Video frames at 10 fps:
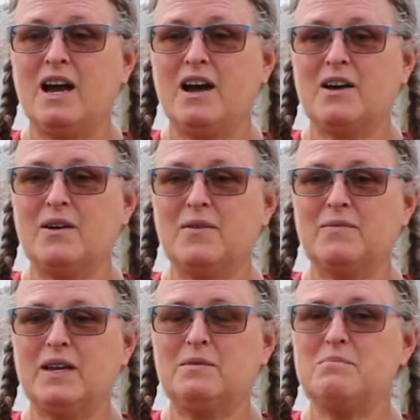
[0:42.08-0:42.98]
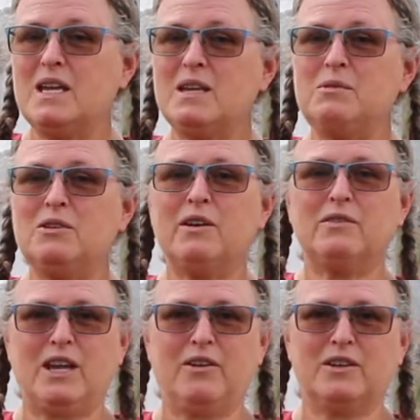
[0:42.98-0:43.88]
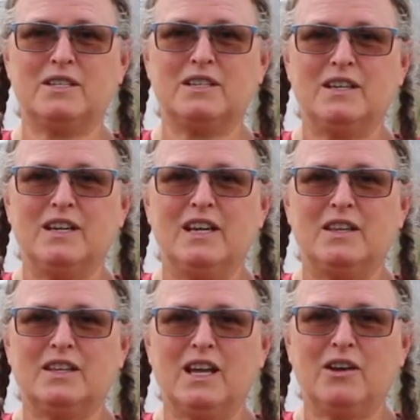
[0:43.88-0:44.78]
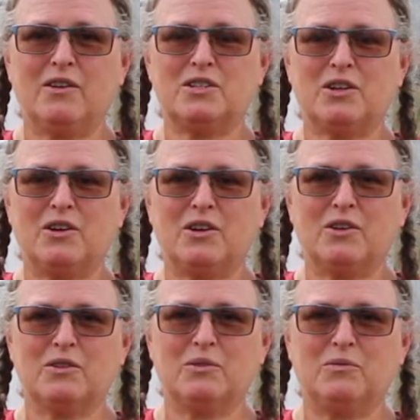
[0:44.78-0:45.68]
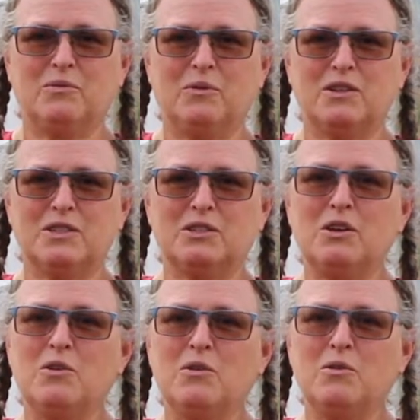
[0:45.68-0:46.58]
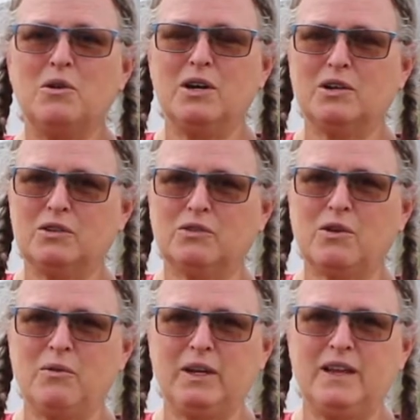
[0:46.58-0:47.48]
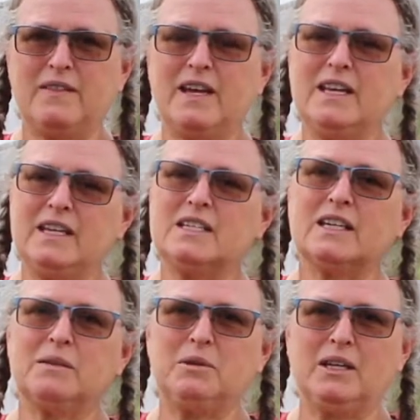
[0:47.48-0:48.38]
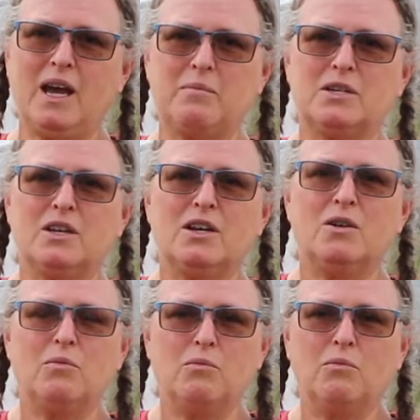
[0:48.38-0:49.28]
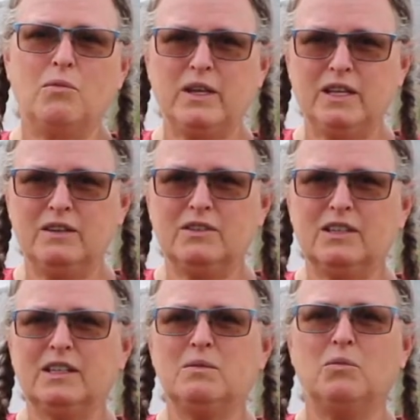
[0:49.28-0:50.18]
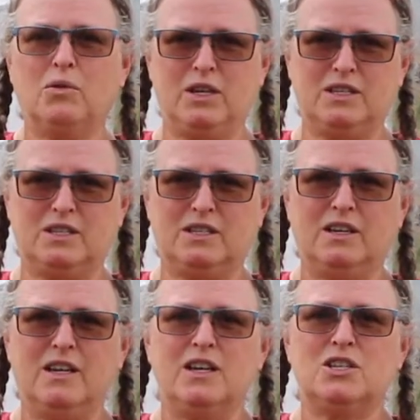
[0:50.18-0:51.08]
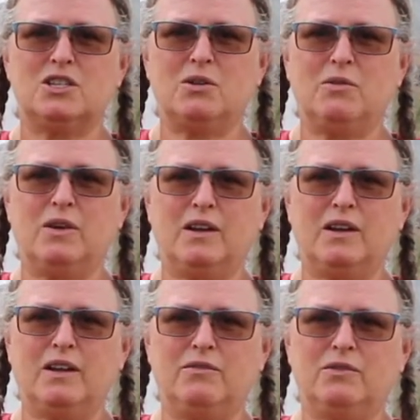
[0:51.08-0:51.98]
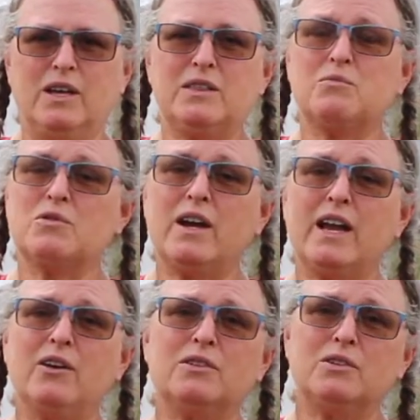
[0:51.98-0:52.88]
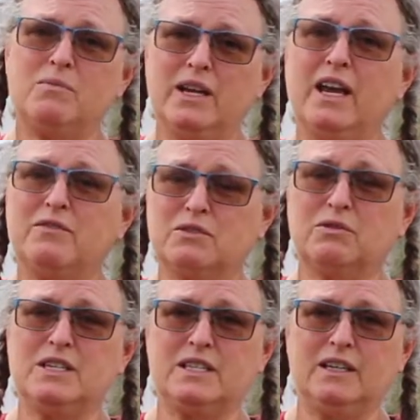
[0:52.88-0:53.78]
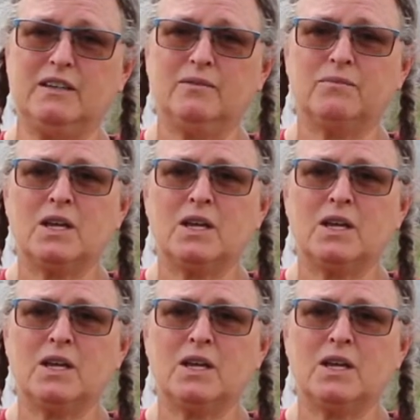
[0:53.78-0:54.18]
And maybe you have carrots. The carrots are the slow growing and they need to be kept evenly moist. So if you let them dry out, you might have to reseed.